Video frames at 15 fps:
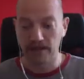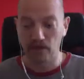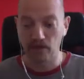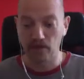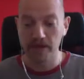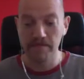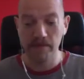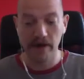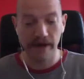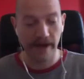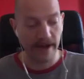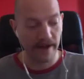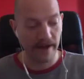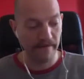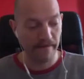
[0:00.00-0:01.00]
we might
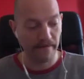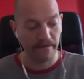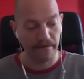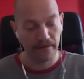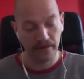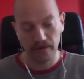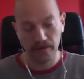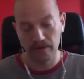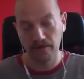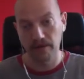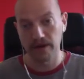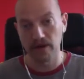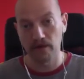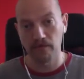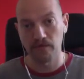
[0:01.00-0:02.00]
have 2 or 3
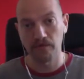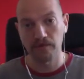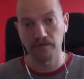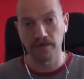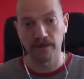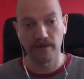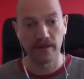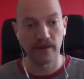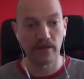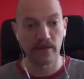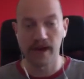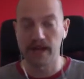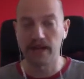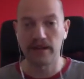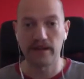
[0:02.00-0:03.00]
novels we think are
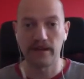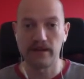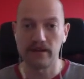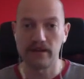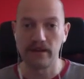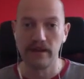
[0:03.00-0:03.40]
excellent.